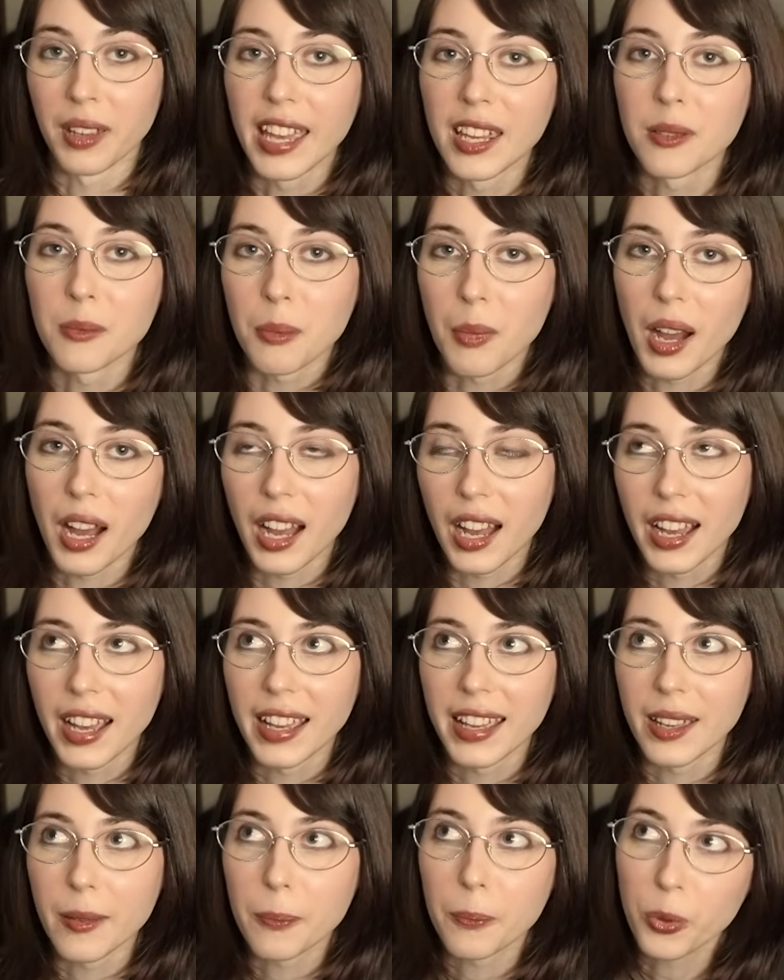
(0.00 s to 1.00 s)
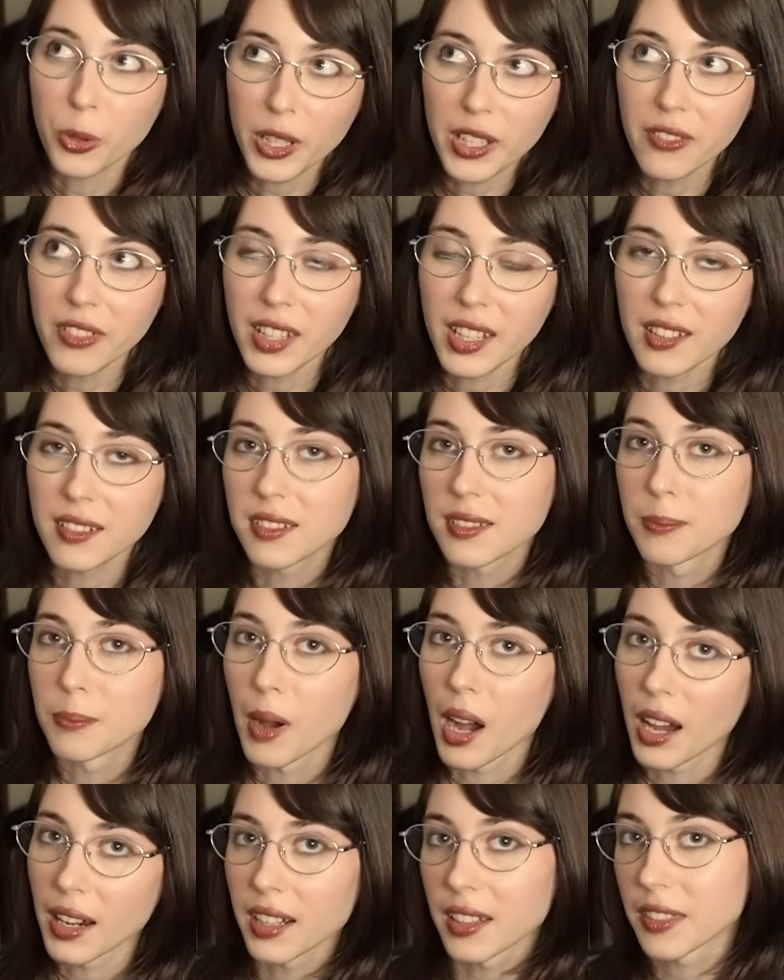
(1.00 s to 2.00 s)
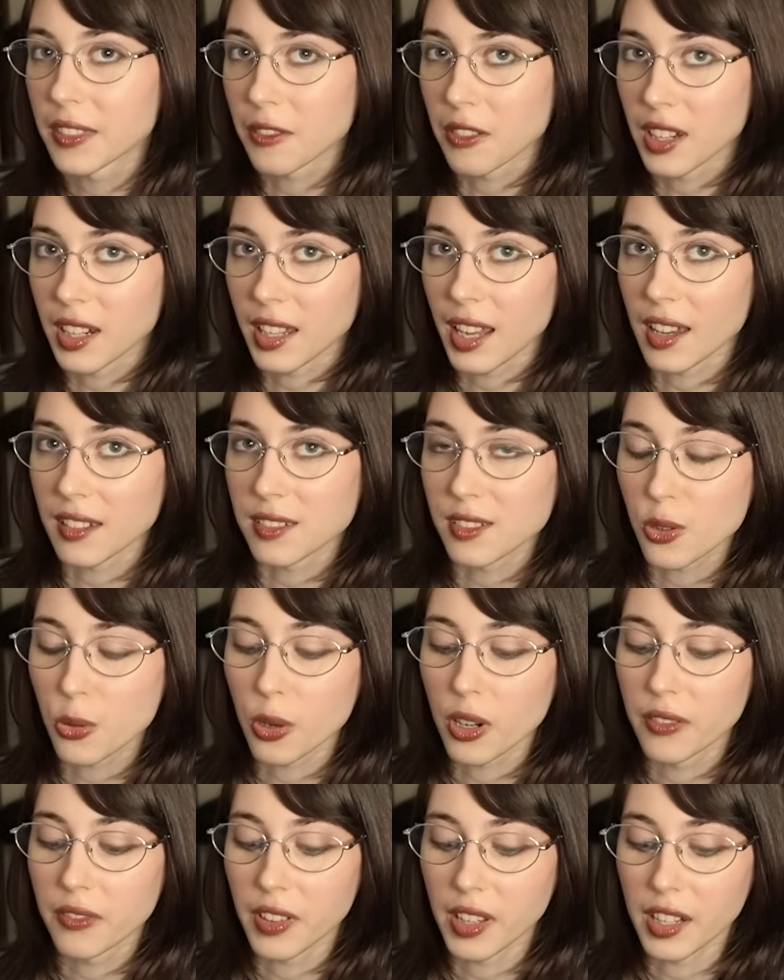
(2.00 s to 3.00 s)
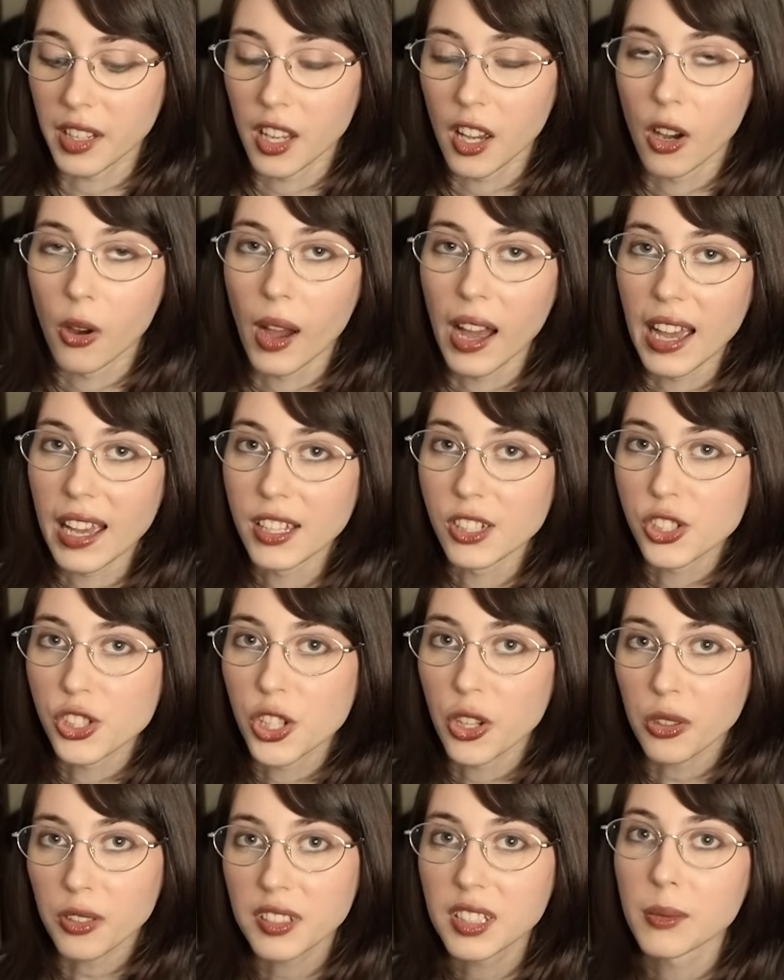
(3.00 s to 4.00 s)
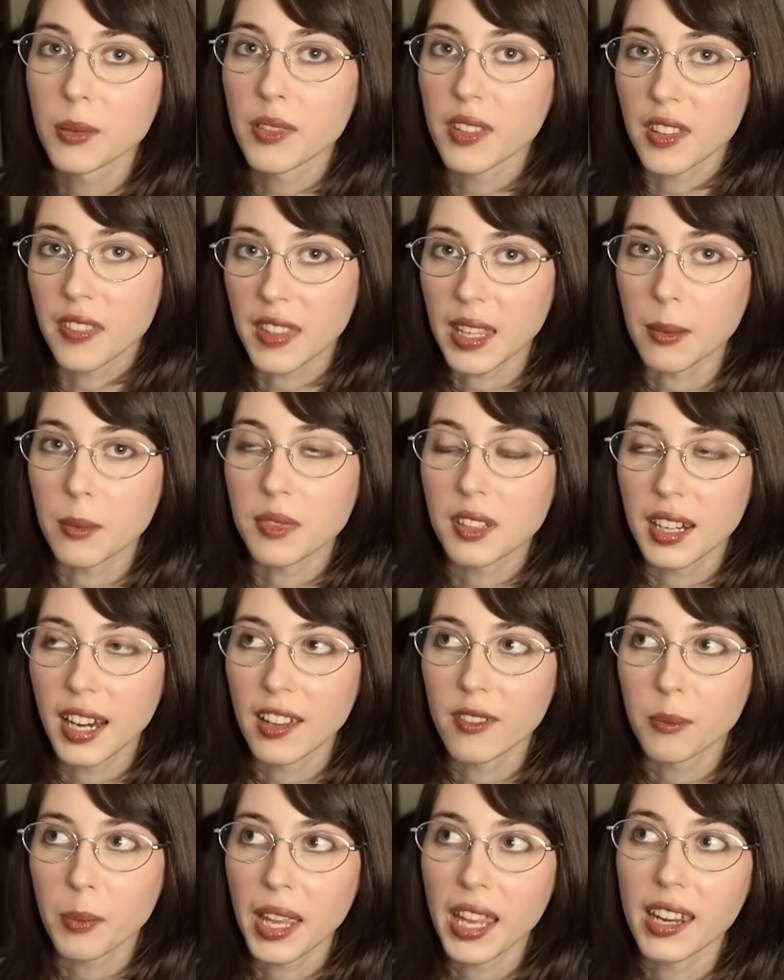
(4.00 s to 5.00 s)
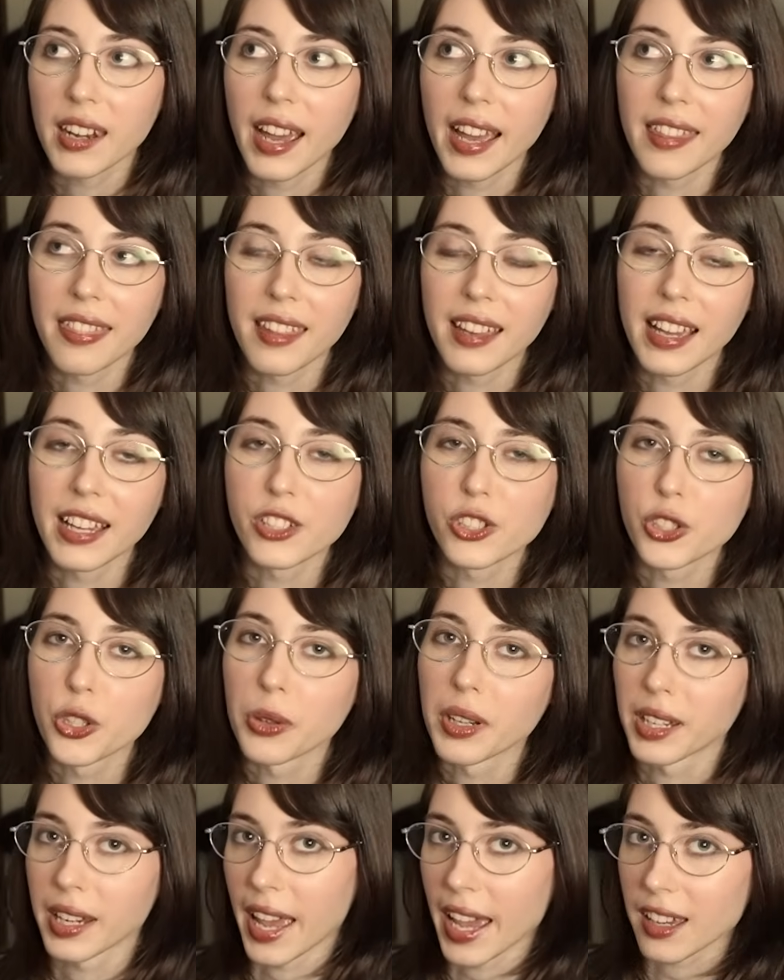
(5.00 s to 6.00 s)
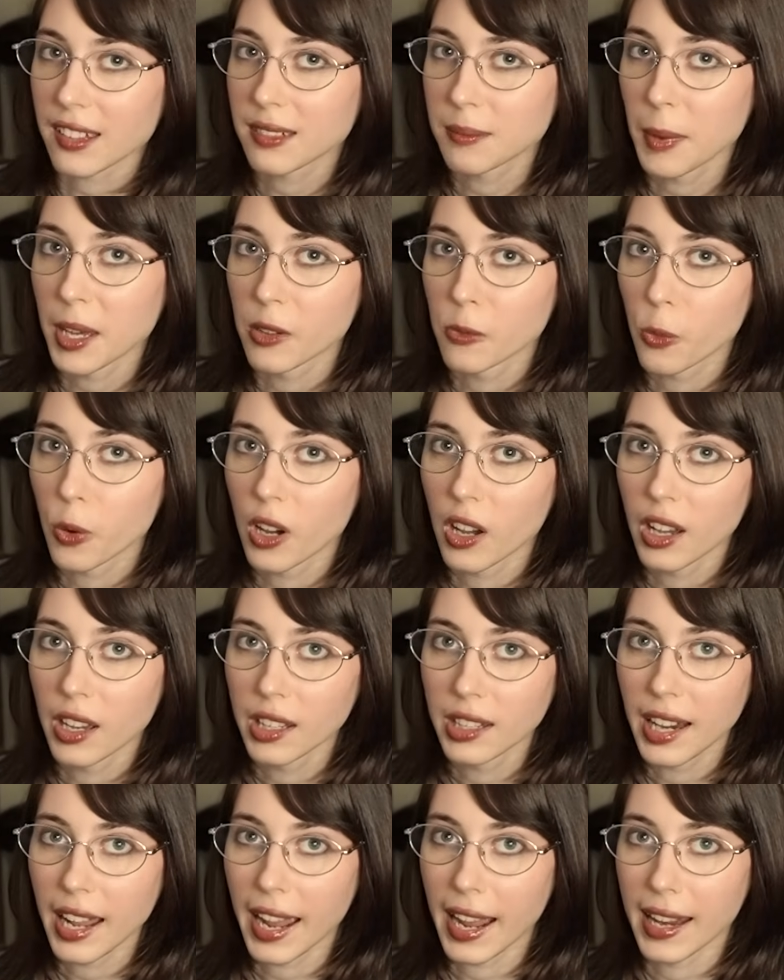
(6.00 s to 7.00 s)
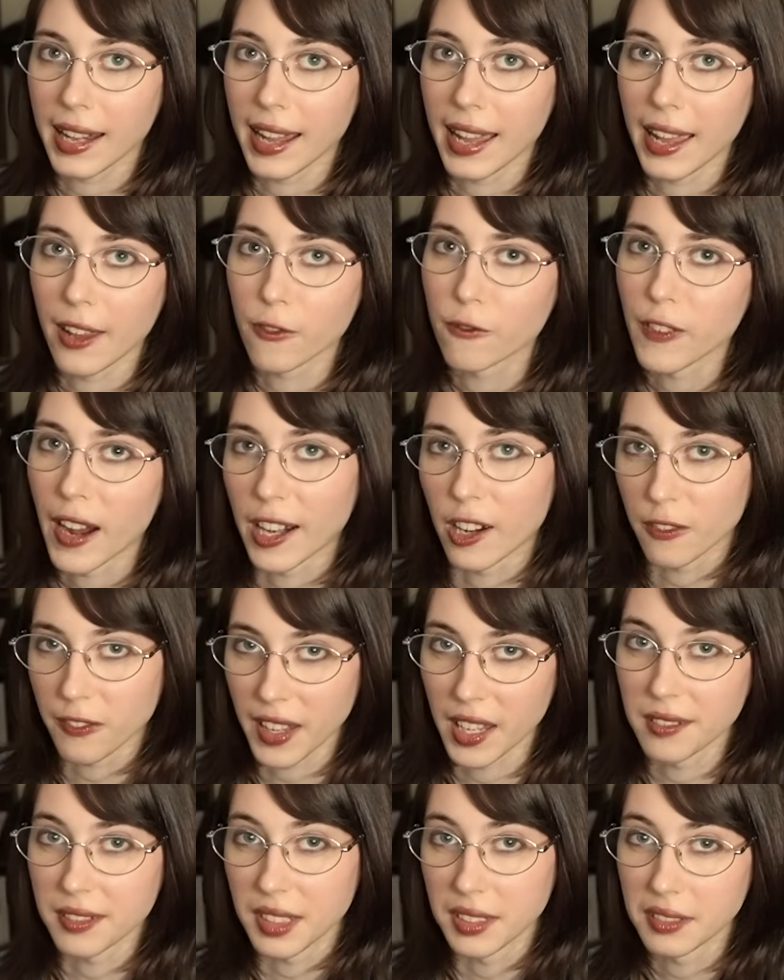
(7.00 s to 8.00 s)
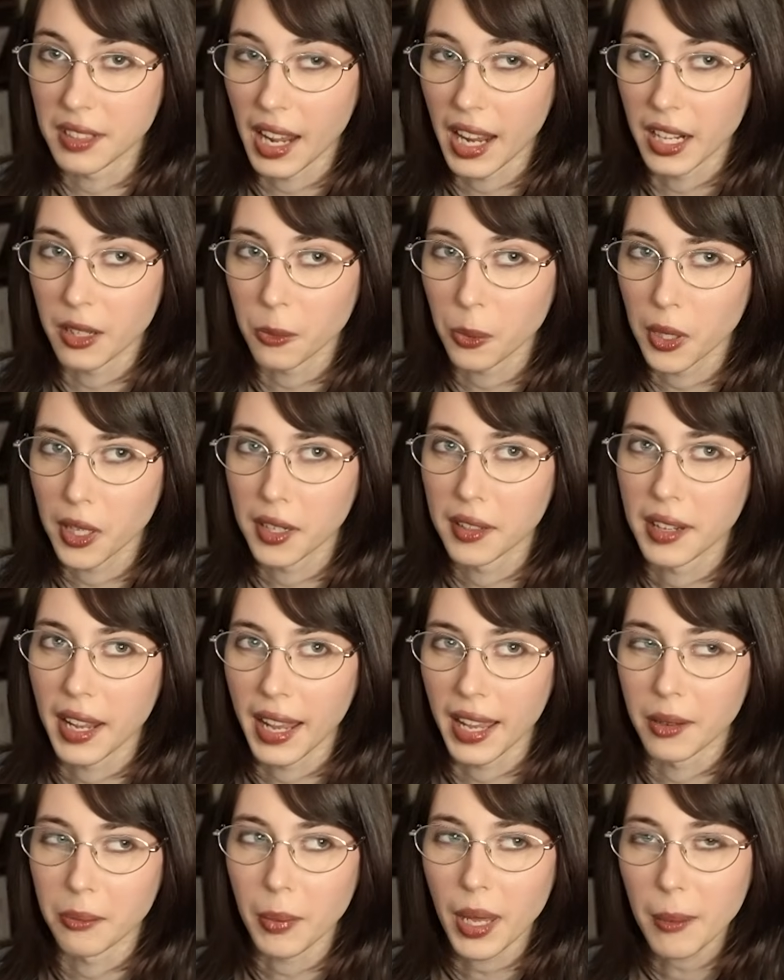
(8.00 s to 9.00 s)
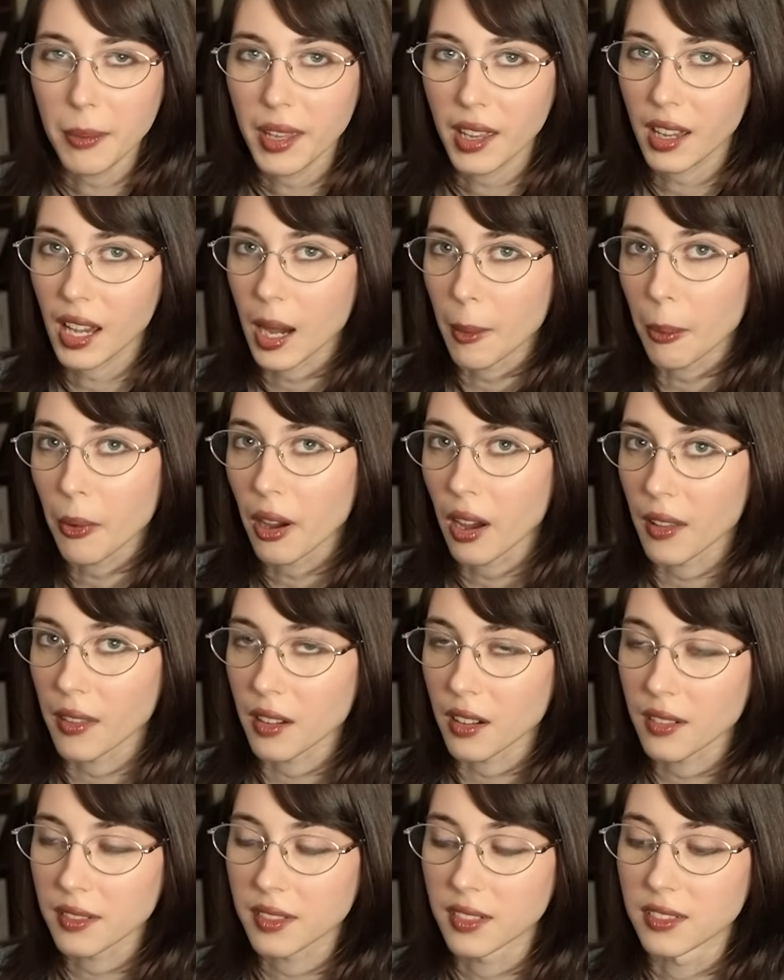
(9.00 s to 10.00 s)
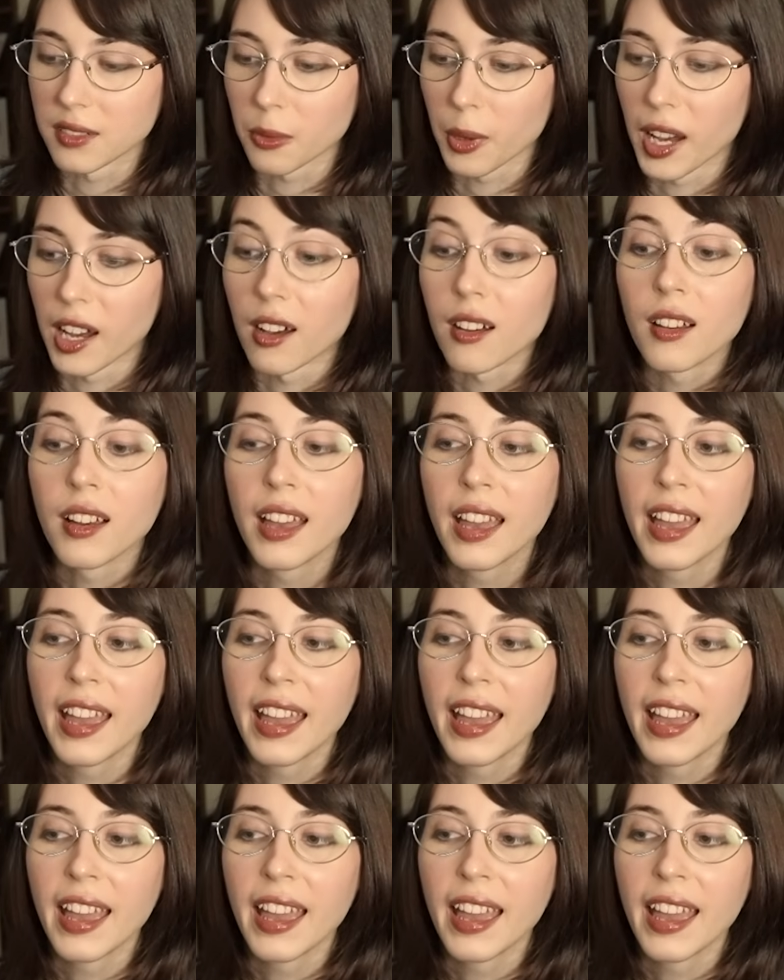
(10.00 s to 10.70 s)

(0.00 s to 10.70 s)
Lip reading: In my previous modded 3DS tour video, I showed some of the themes that I've made. I think I showed an X-Men one and a Final Fantasy IX one and maybe a couple others as well.